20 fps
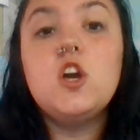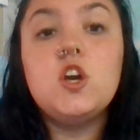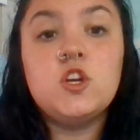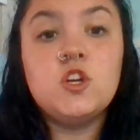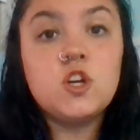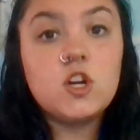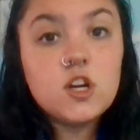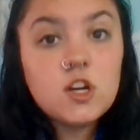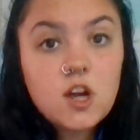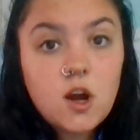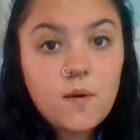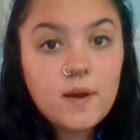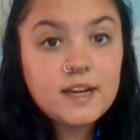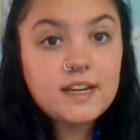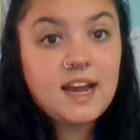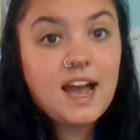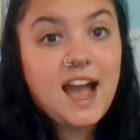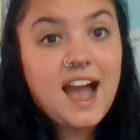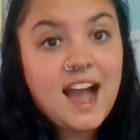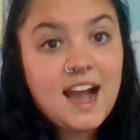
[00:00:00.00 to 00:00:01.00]
you're going
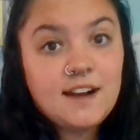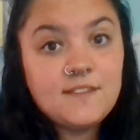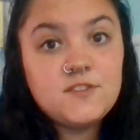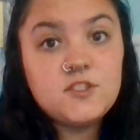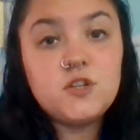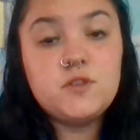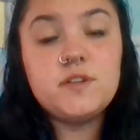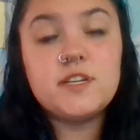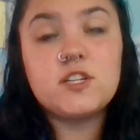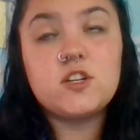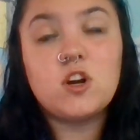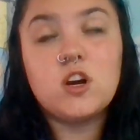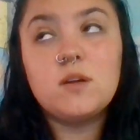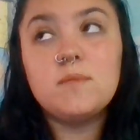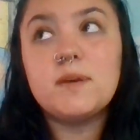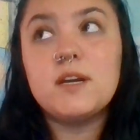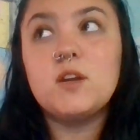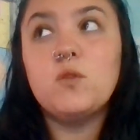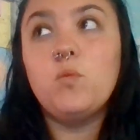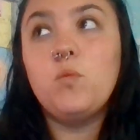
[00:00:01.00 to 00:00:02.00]
to have to
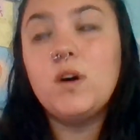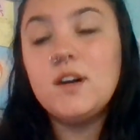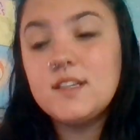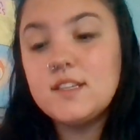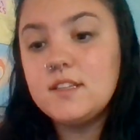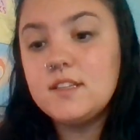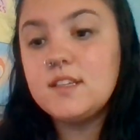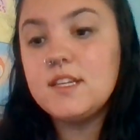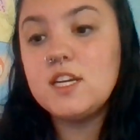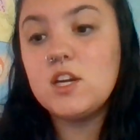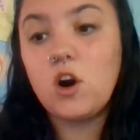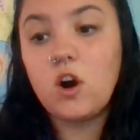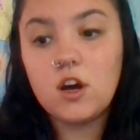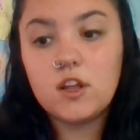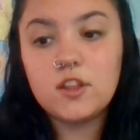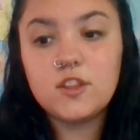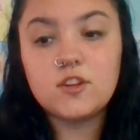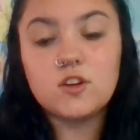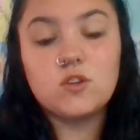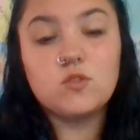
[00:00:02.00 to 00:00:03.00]
determine what did the
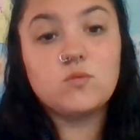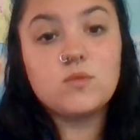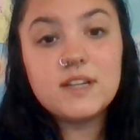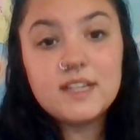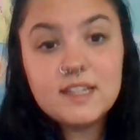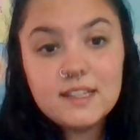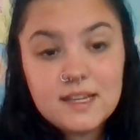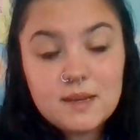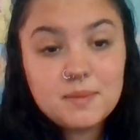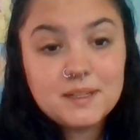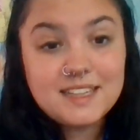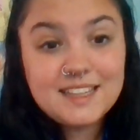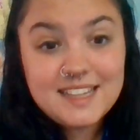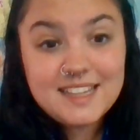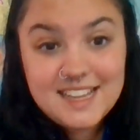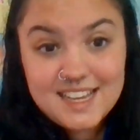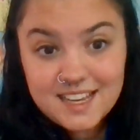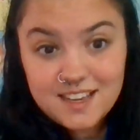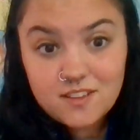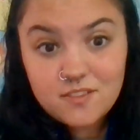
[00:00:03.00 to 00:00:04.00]
author really
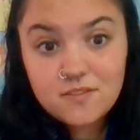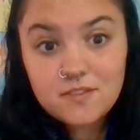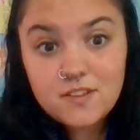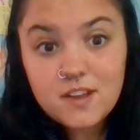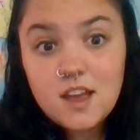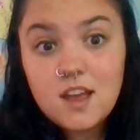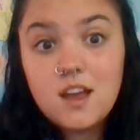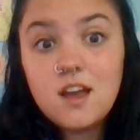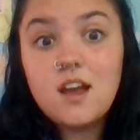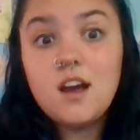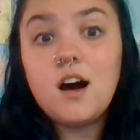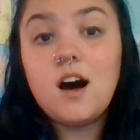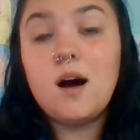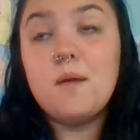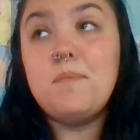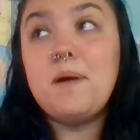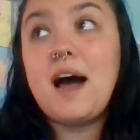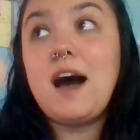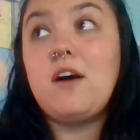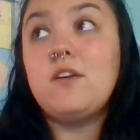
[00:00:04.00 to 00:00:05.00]
believe
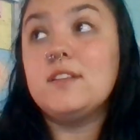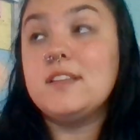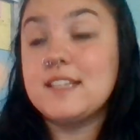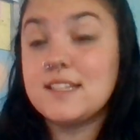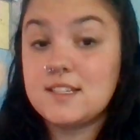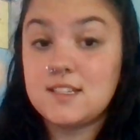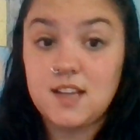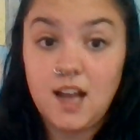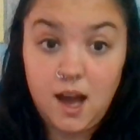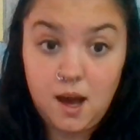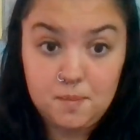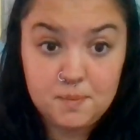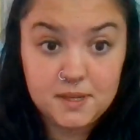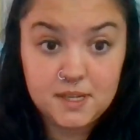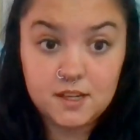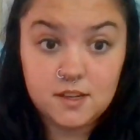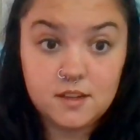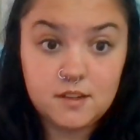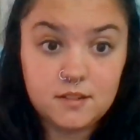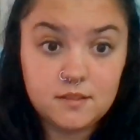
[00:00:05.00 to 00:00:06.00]
about this
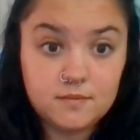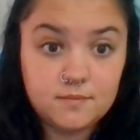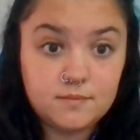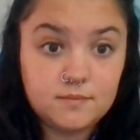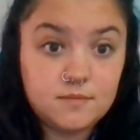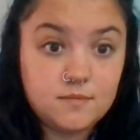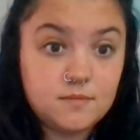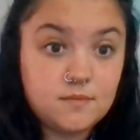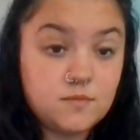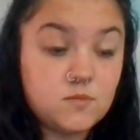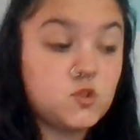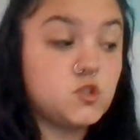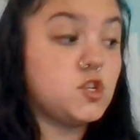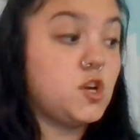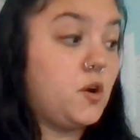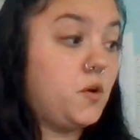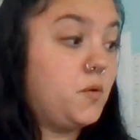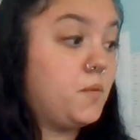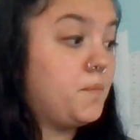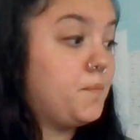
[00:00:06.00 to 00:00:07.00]
topic.
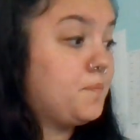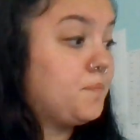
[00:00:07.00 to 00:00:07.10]
So